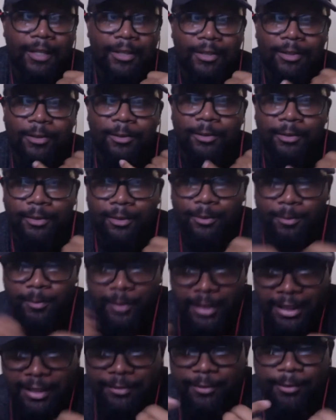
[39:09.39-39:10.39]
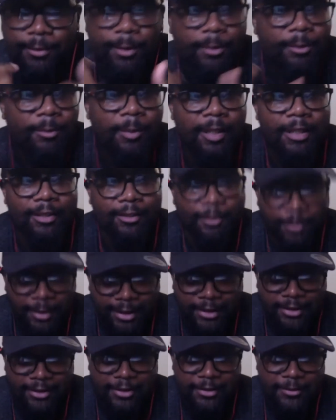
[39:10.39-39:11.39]
she would leave the room speaking
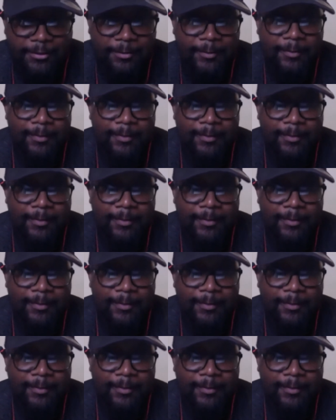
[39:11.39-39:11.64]
Swedish.